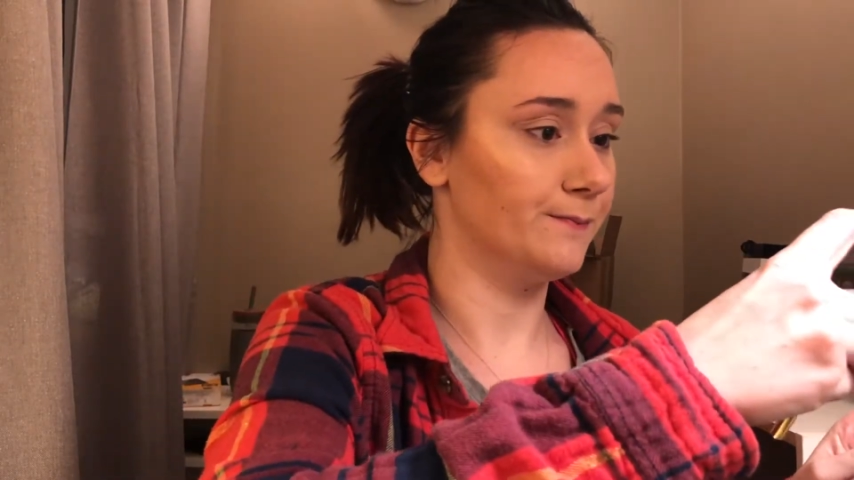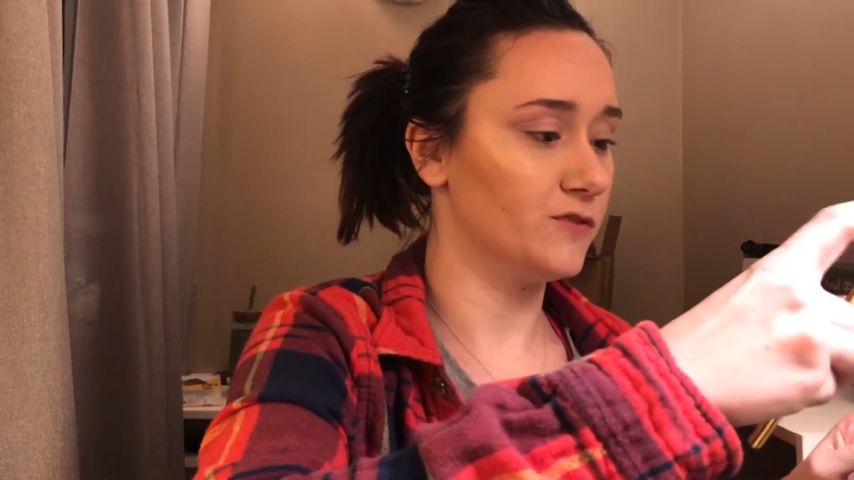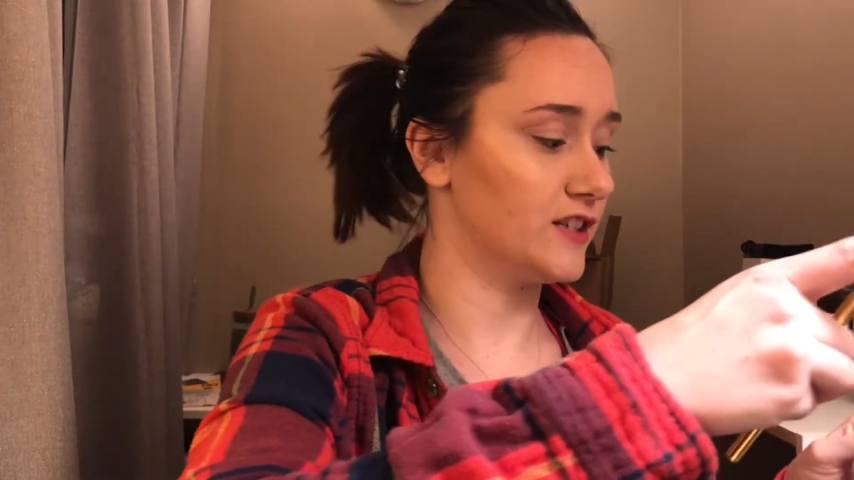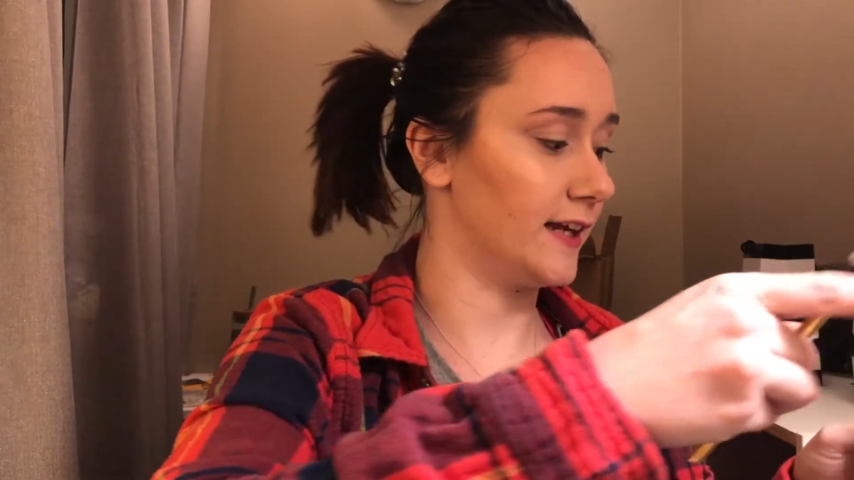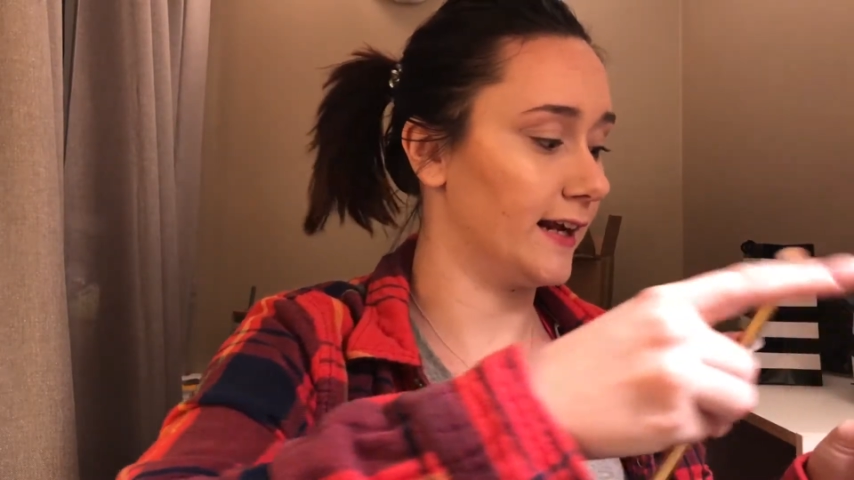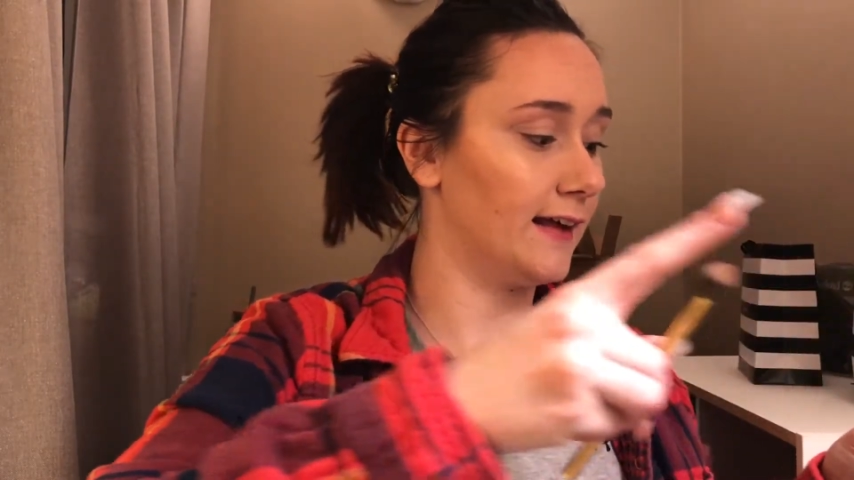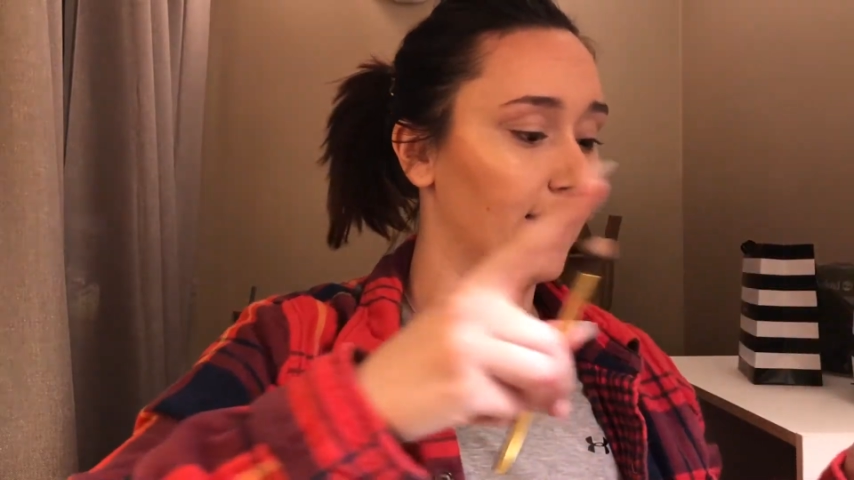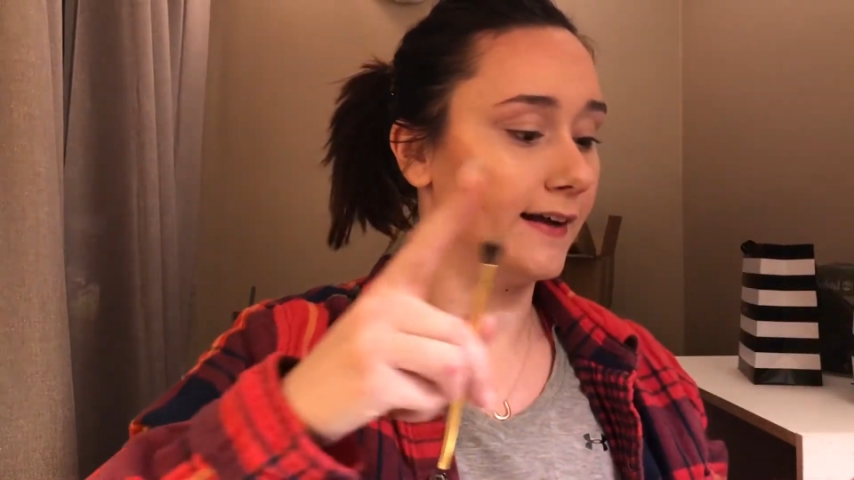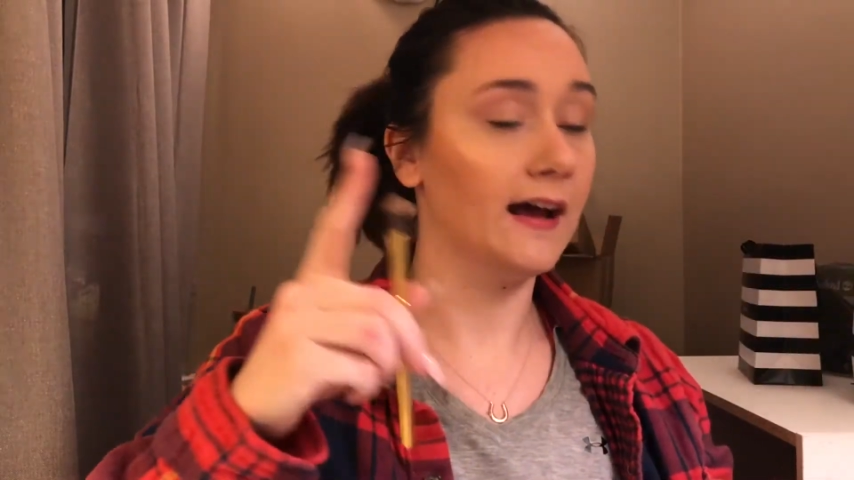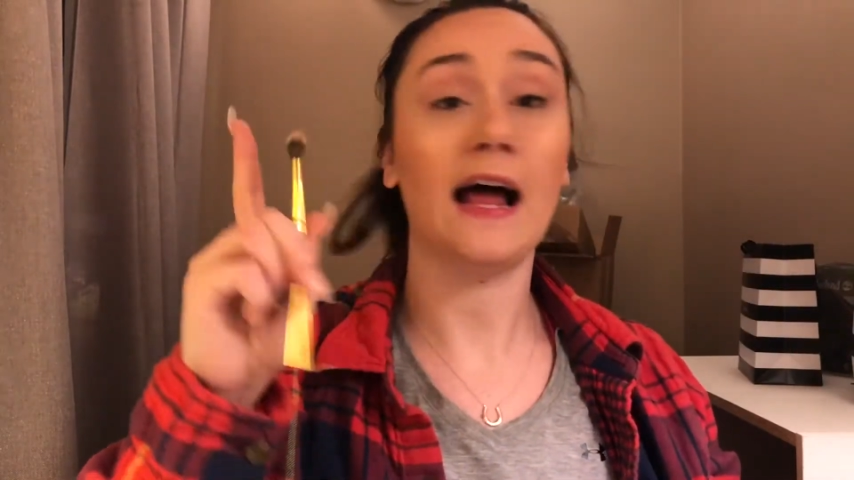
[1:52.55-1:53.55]
Just kidding, I
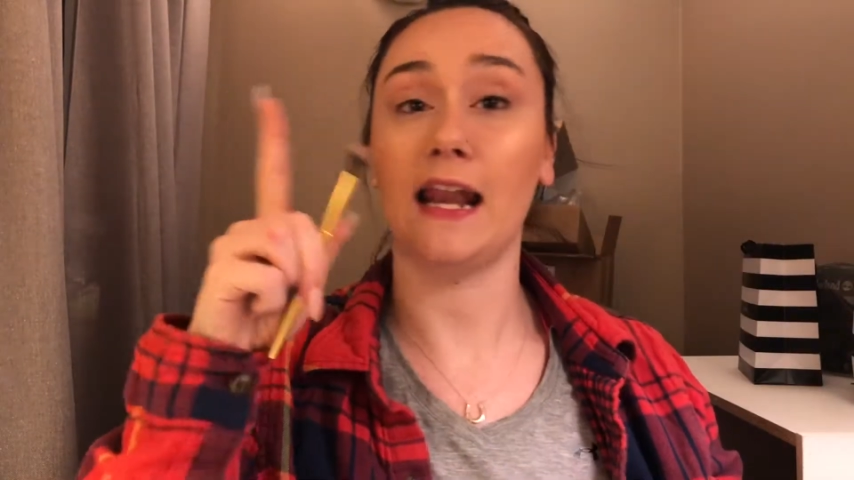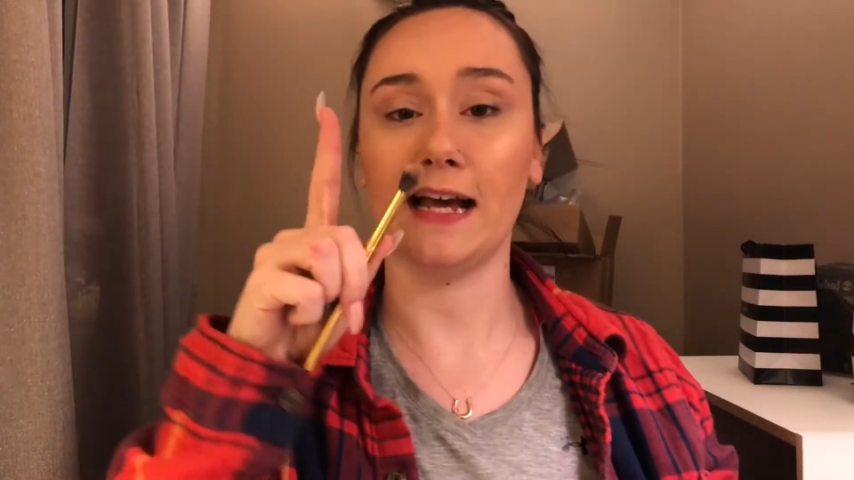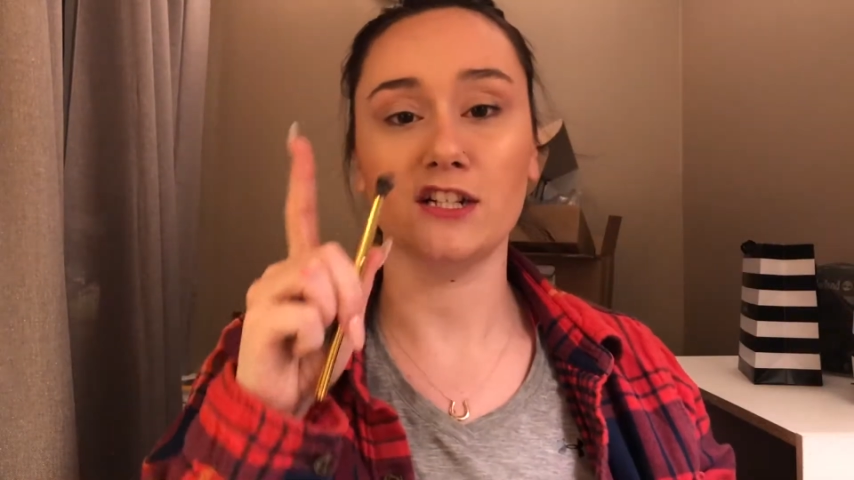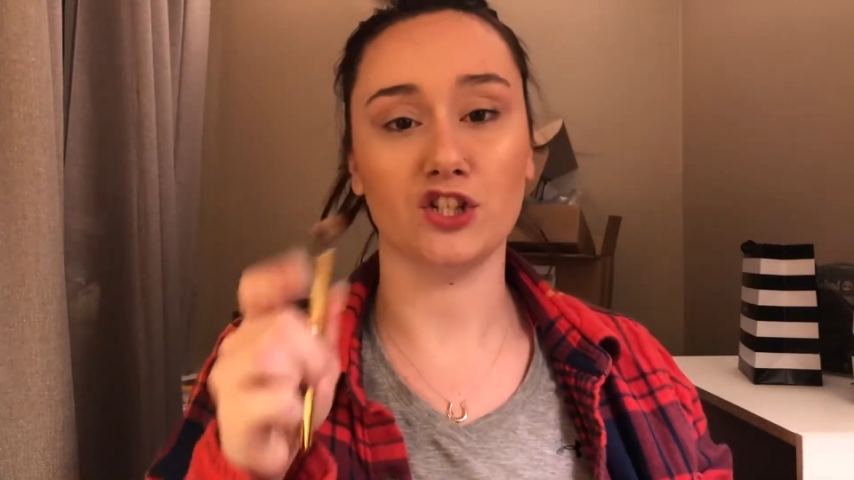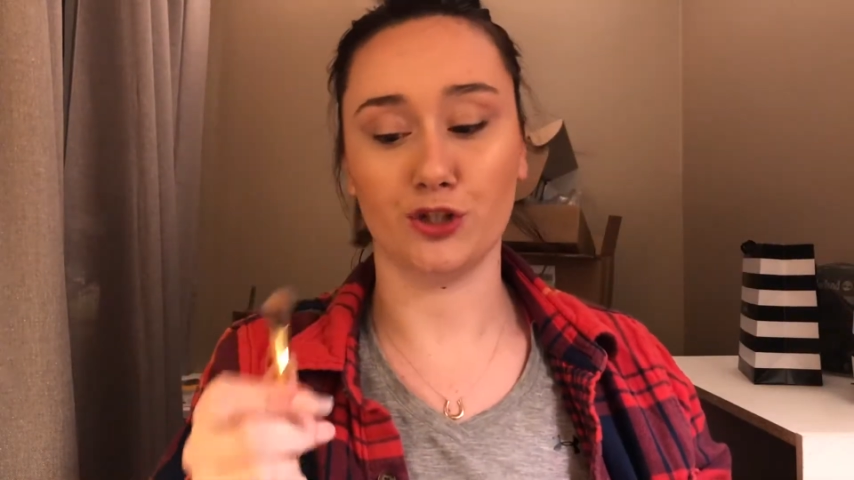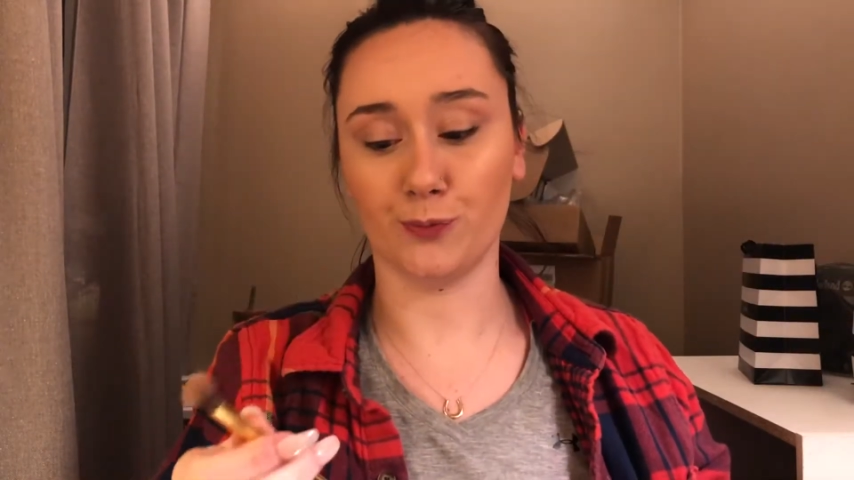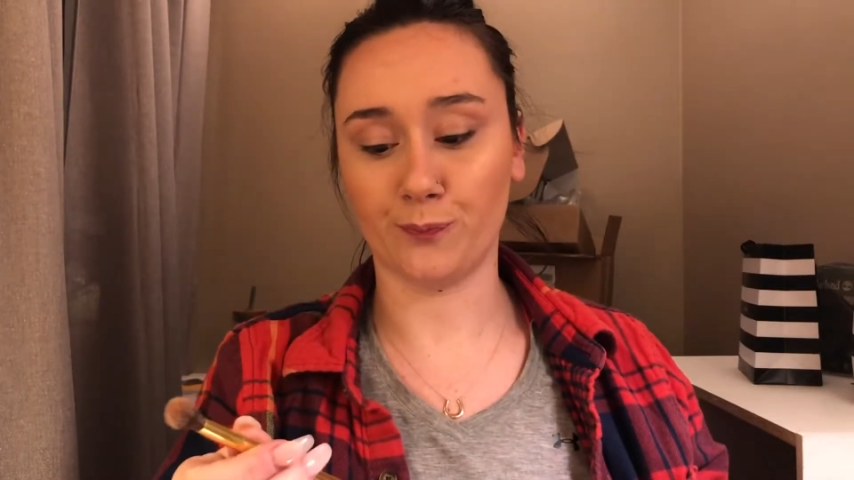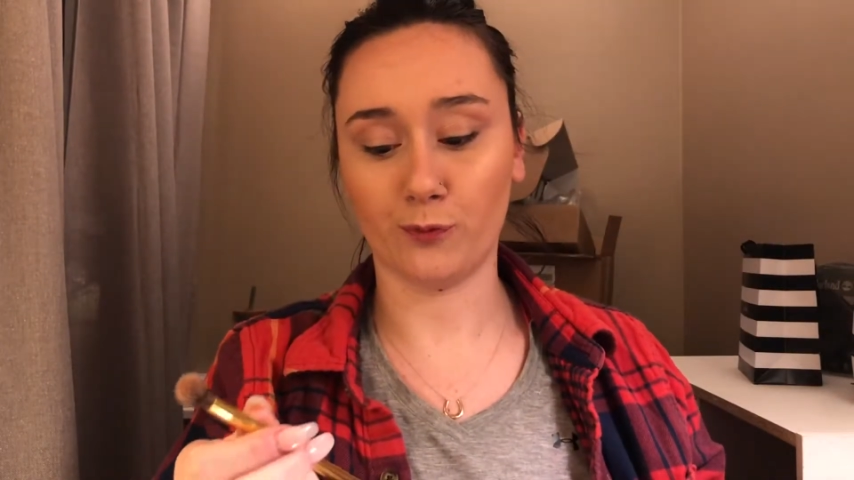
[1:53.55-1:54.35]
lied. I lied to you.